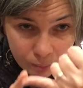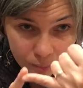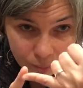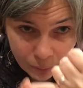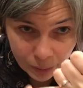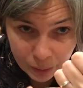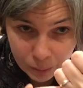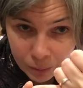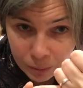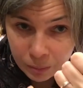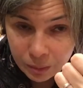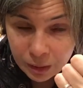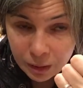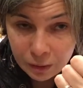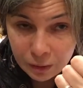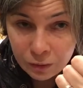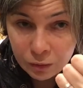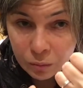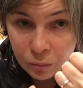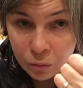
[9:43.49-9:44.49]
probably
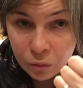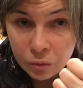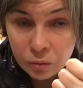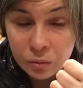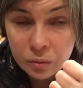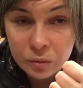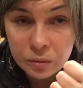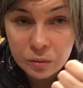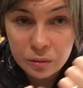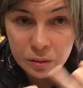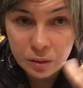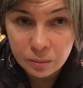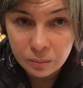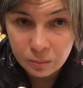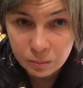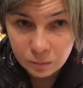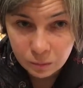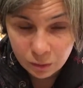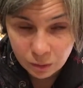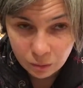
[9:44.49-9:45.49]
even more than
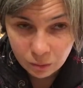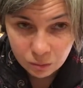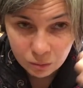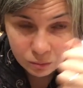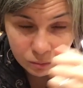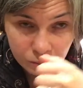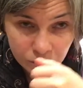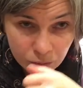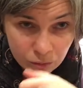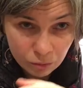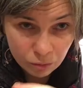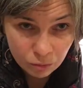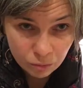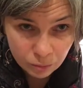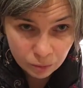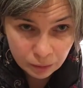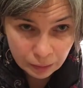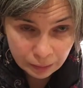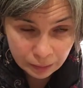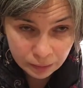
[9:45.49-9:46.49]
your normal
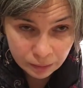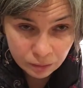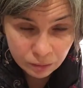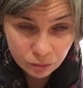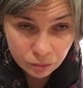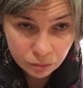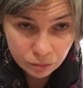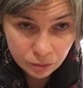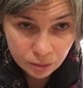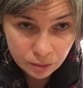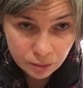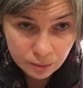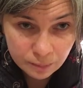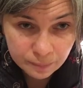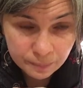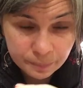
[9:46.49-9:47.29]
garden roses.